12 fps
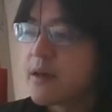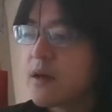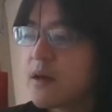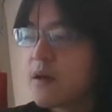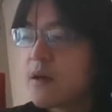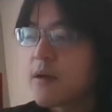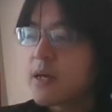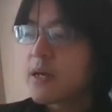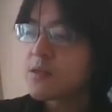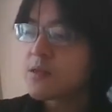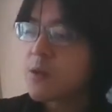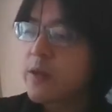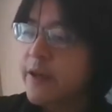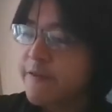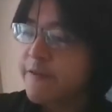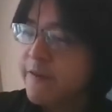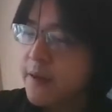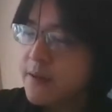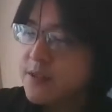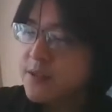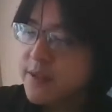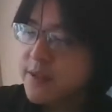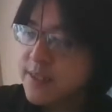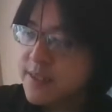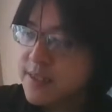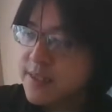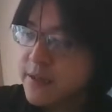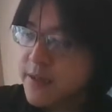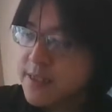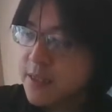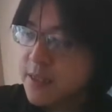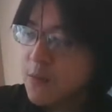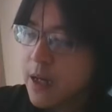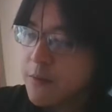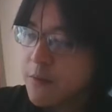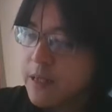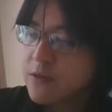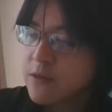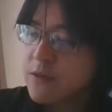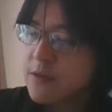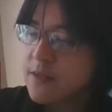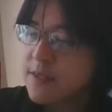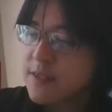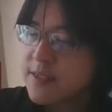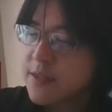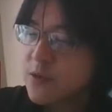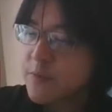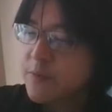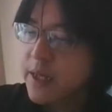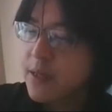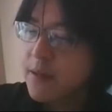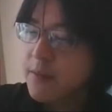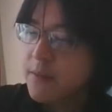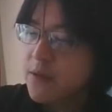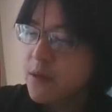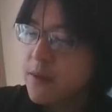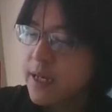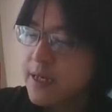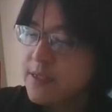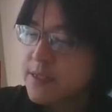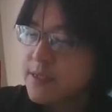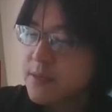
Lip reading: right? So this is the reason why we want the state to be normalized,